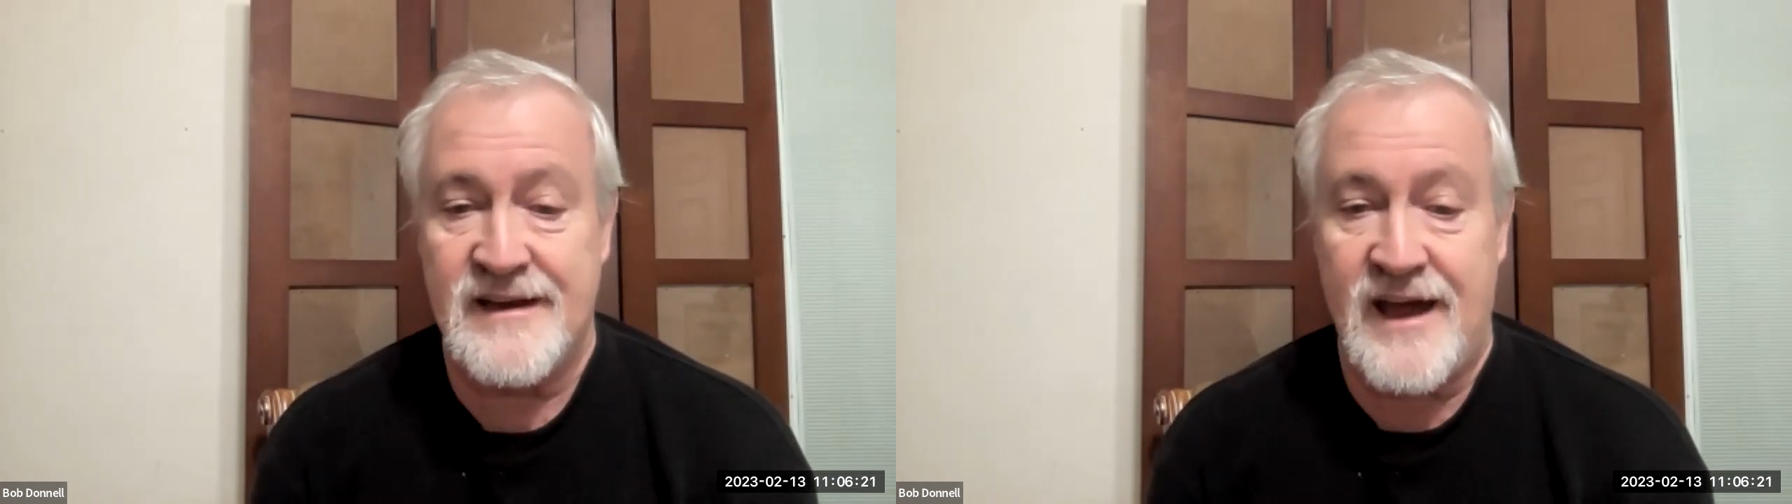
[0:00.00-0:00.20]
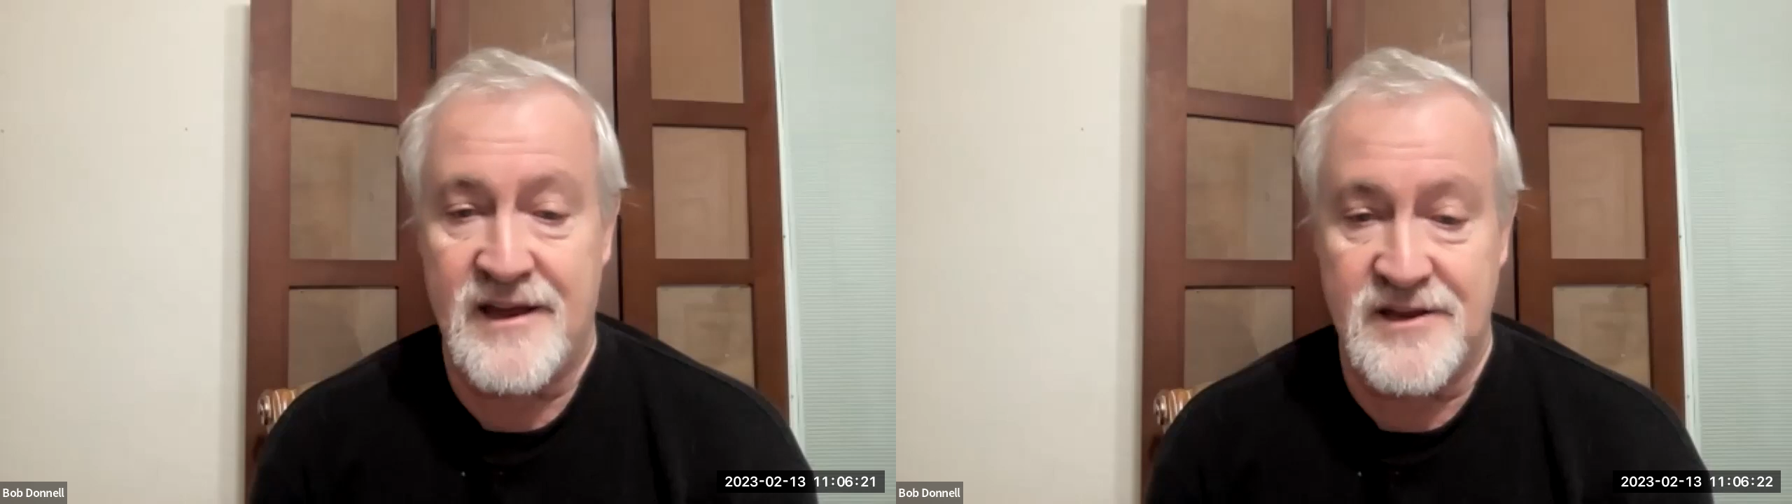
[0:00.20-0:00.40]

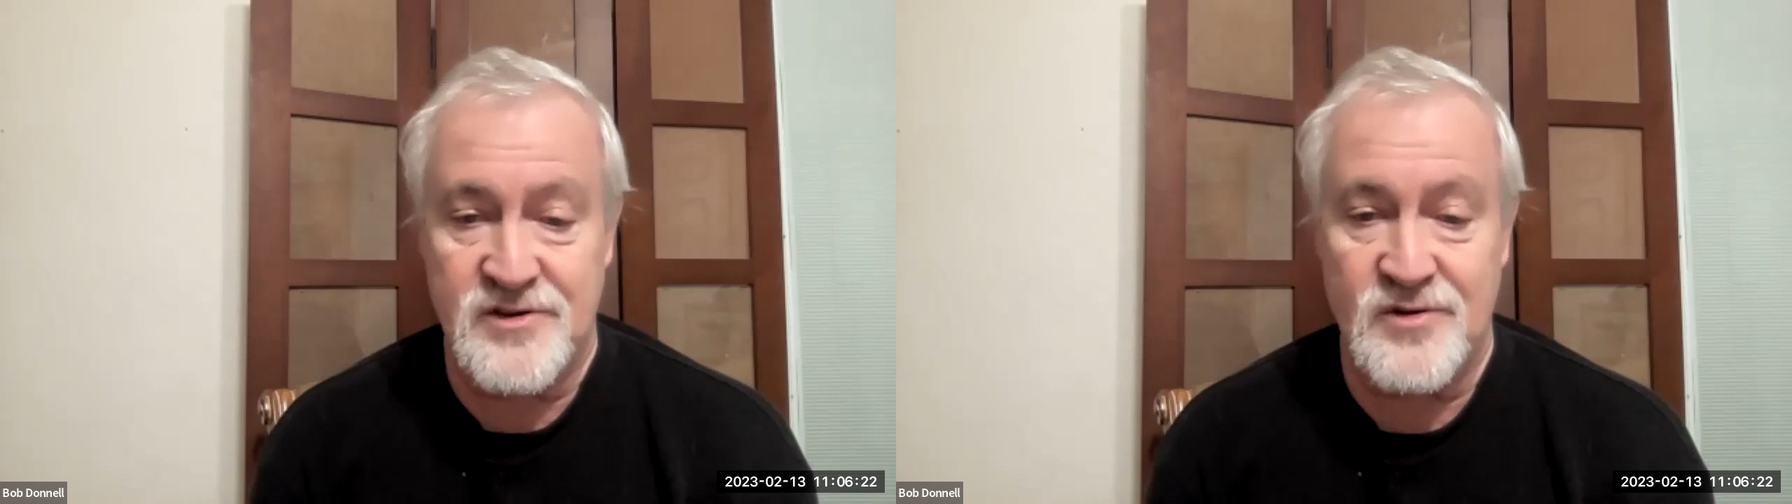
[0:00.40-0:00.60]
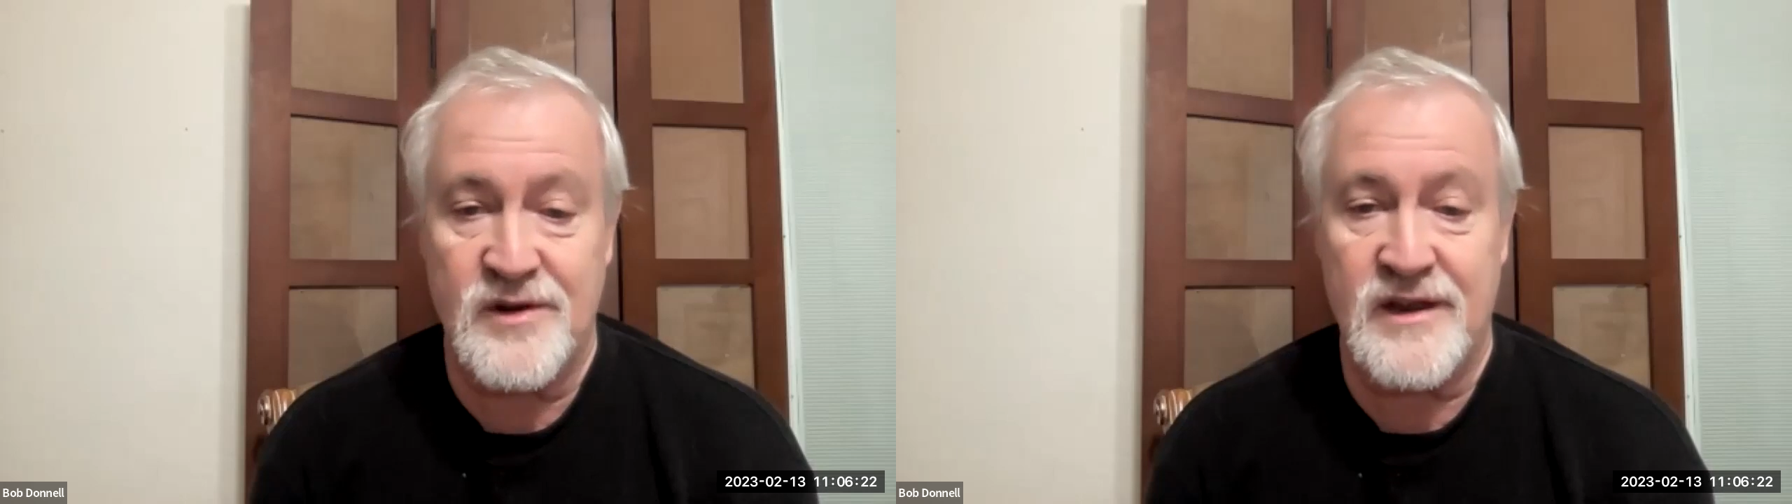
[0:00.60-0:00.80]
how you
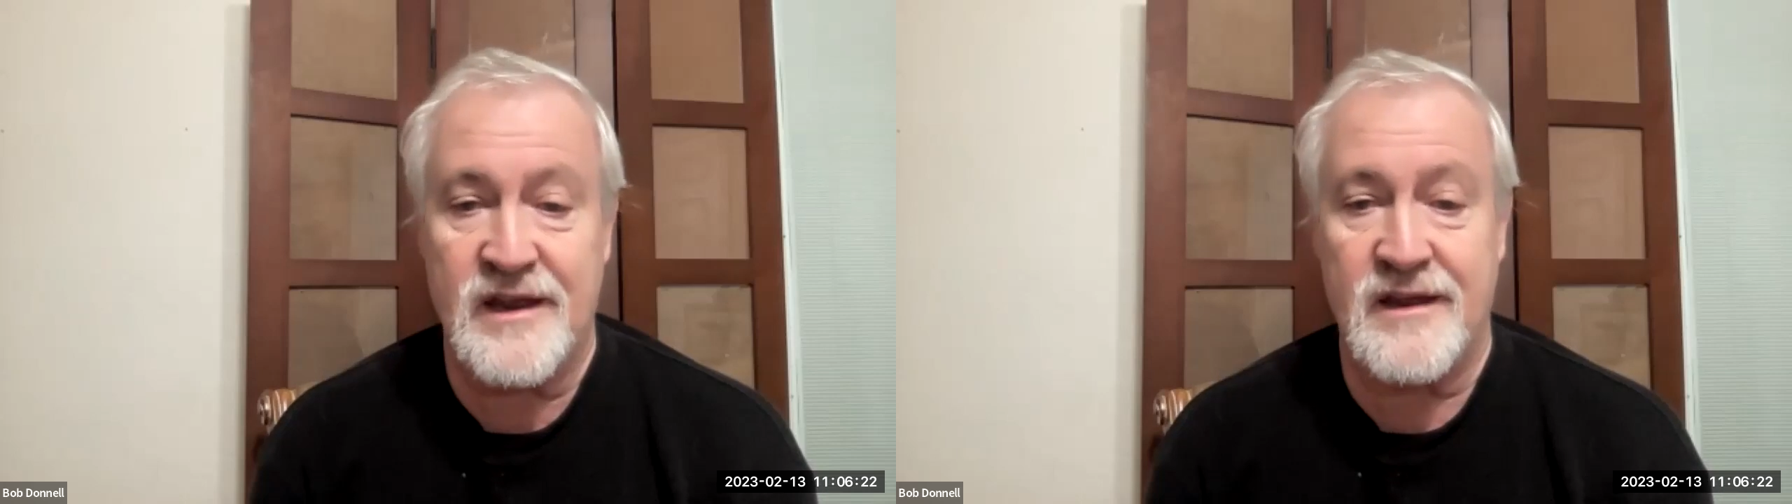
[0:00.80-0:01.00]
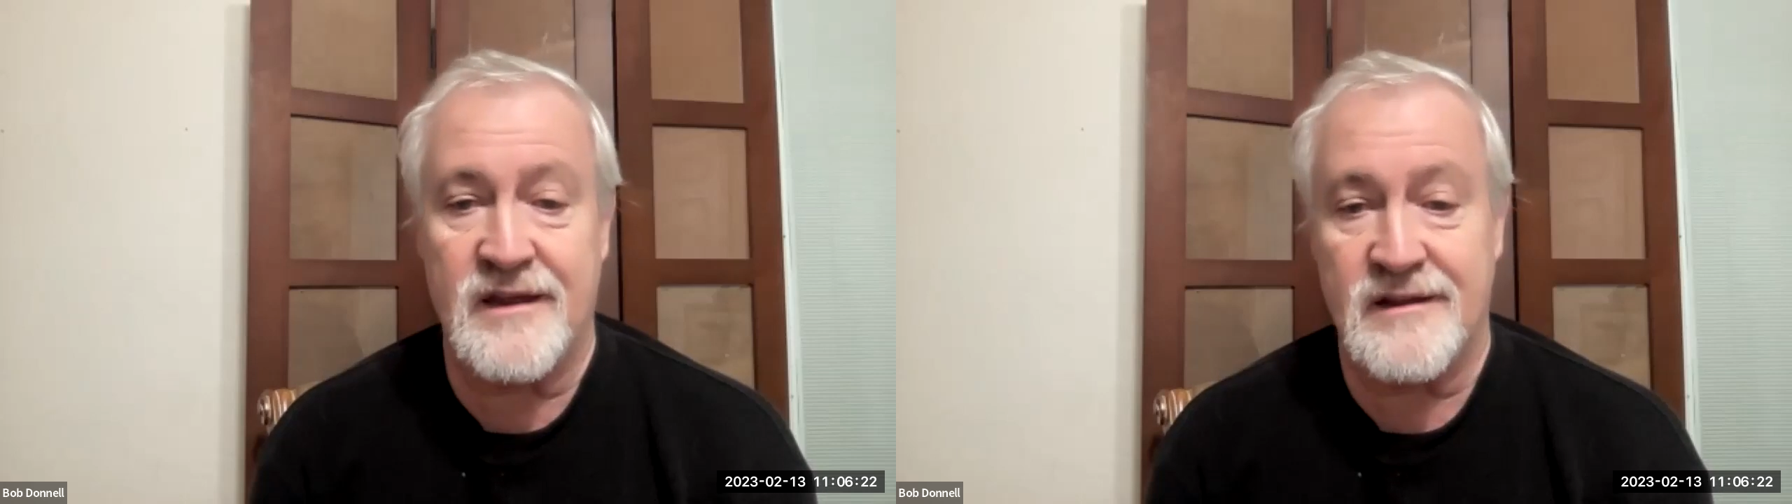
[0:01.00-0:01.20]

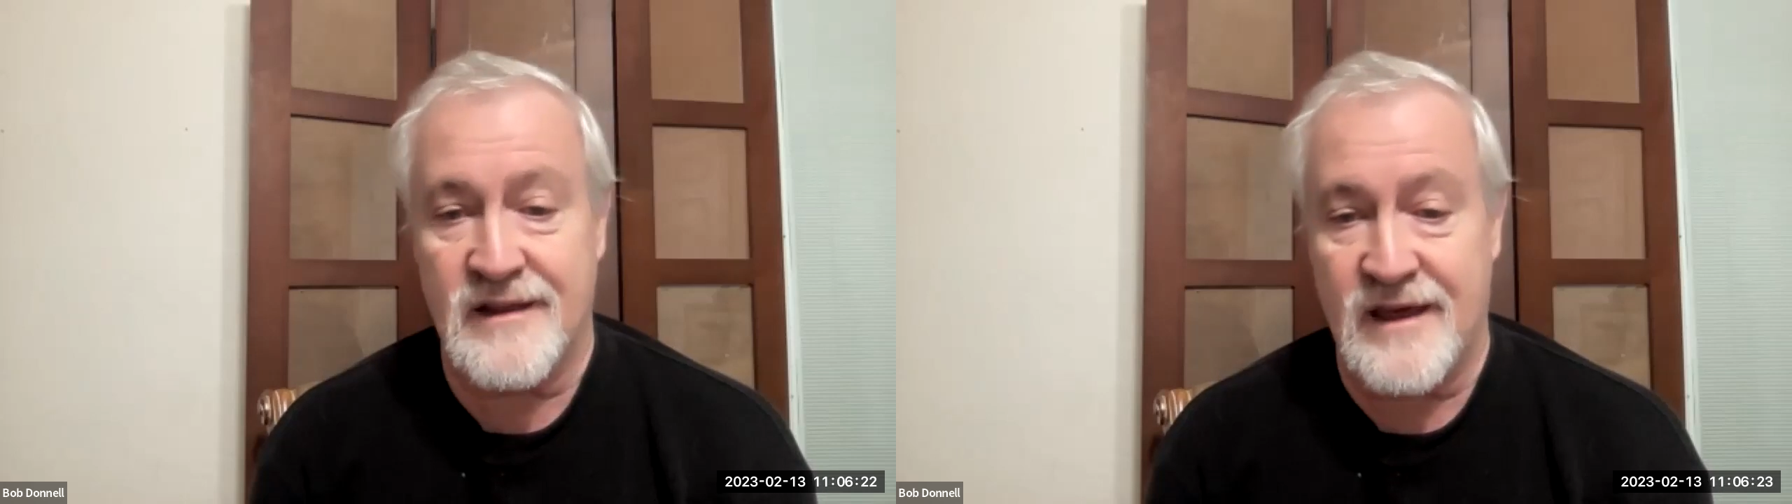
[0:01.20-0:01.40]
doing,